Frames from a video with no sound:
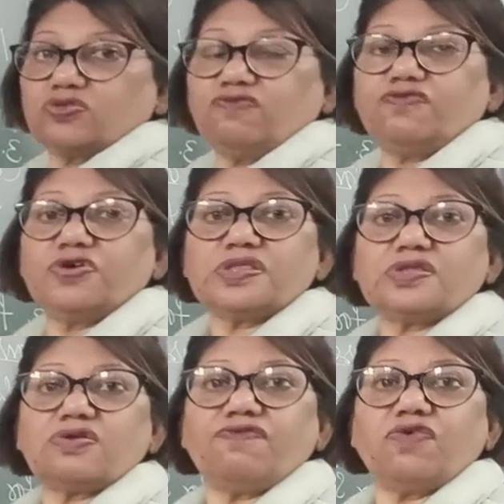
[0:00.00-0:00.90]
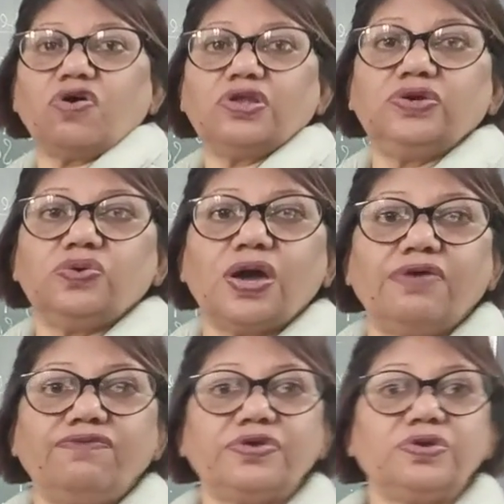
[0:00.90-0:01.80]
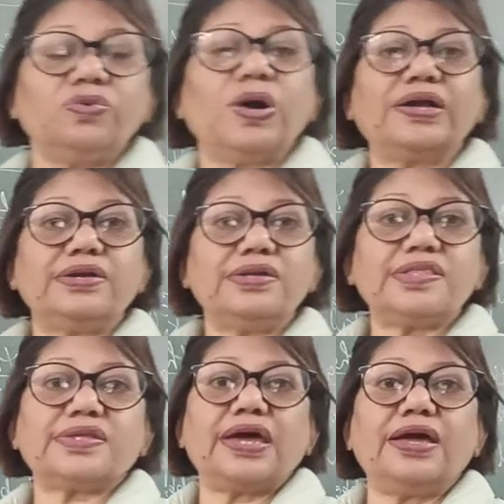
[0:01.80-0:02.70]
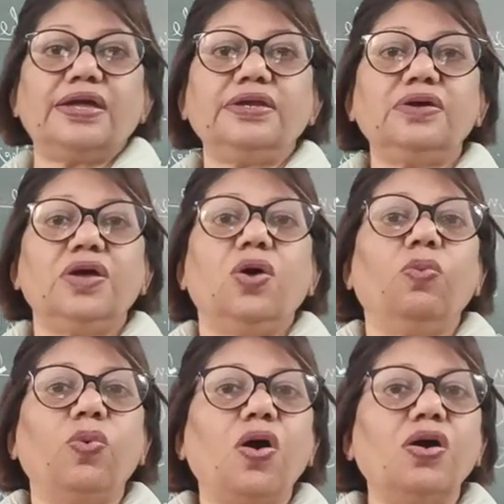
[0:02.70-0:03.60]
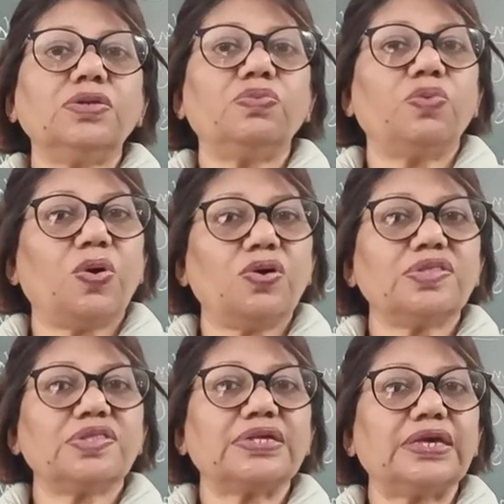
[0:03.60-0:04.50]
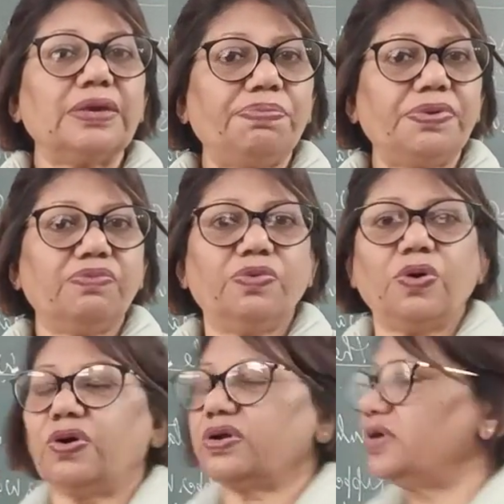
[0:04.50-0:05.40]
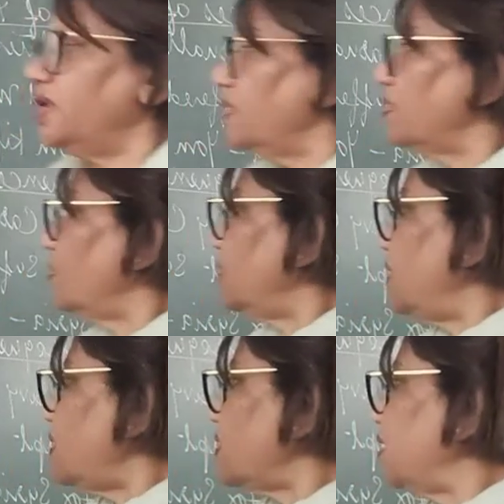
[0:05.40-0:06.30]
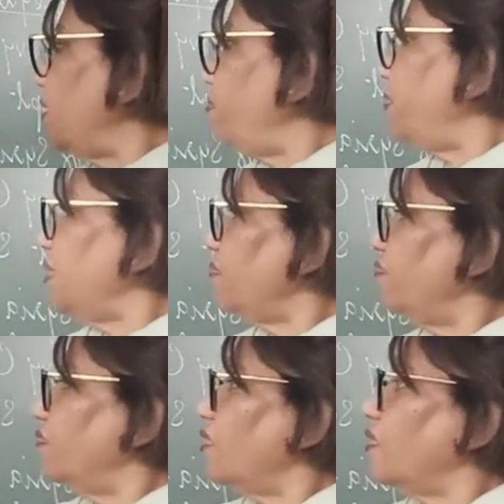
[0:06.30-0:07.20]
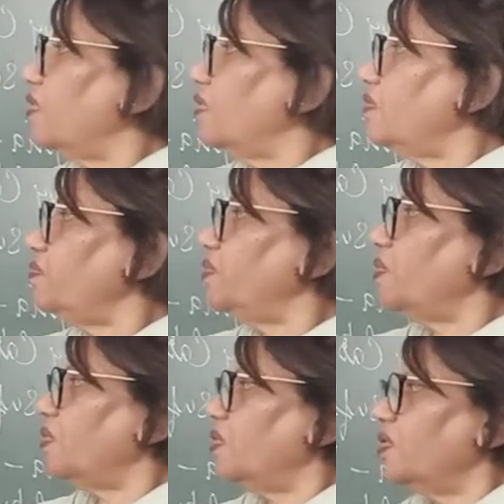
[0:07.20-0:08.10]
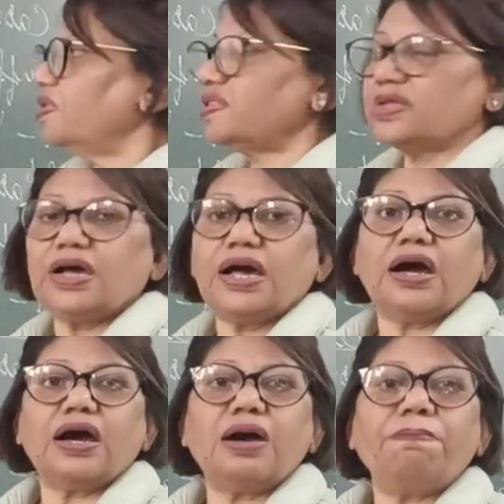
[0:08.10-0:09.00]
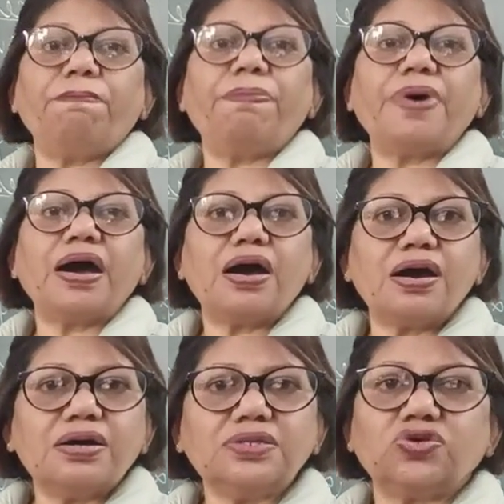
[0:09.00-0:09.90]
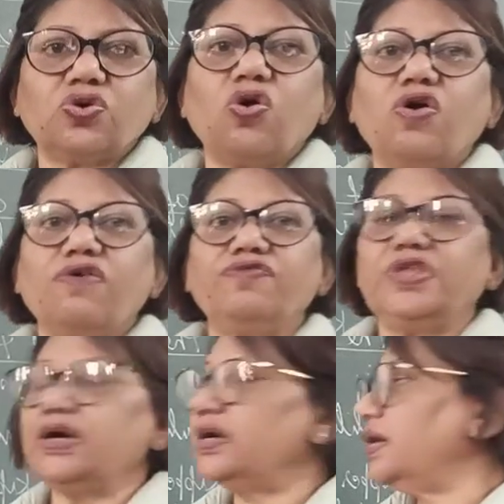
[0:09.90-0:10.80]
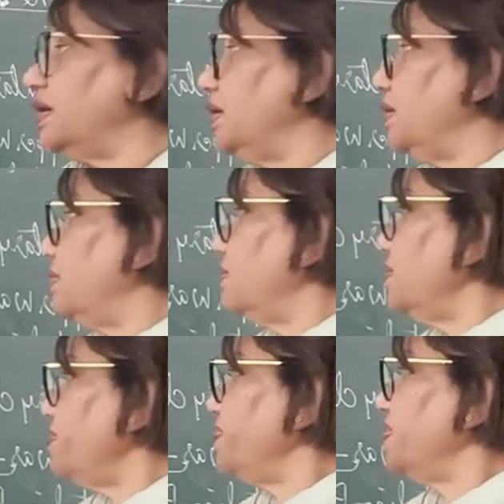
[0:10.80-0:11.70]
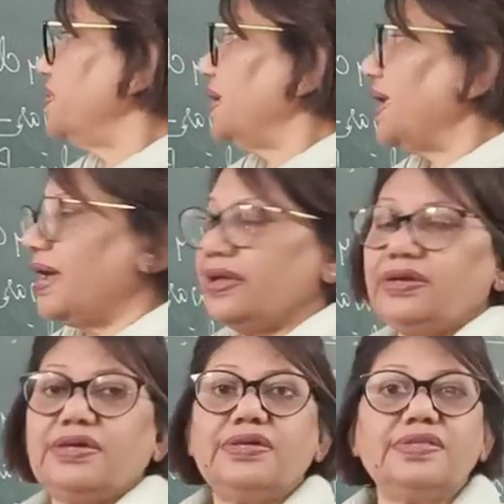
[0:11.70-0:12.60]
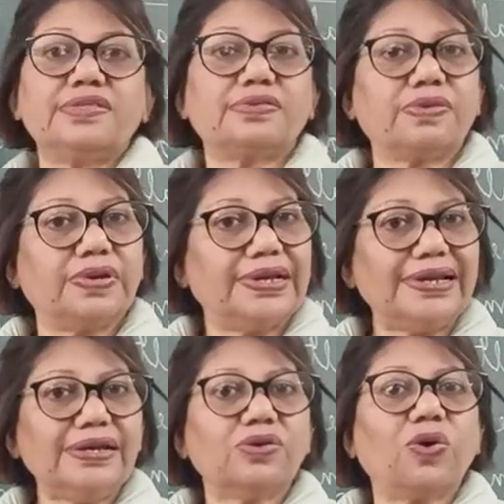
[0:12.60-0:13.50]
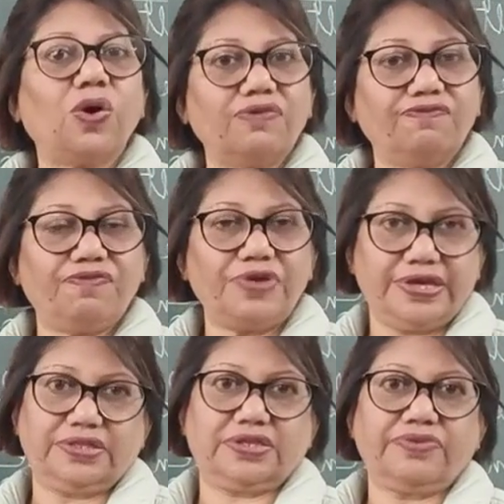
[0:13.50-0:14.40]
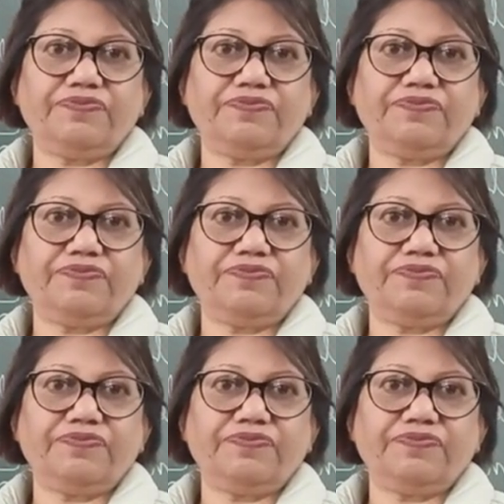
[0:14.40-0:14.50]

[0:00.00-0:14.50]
So first of all you have to understand what was Kippur War. So this Kippur War was a part of the Arabs and Israel conflict.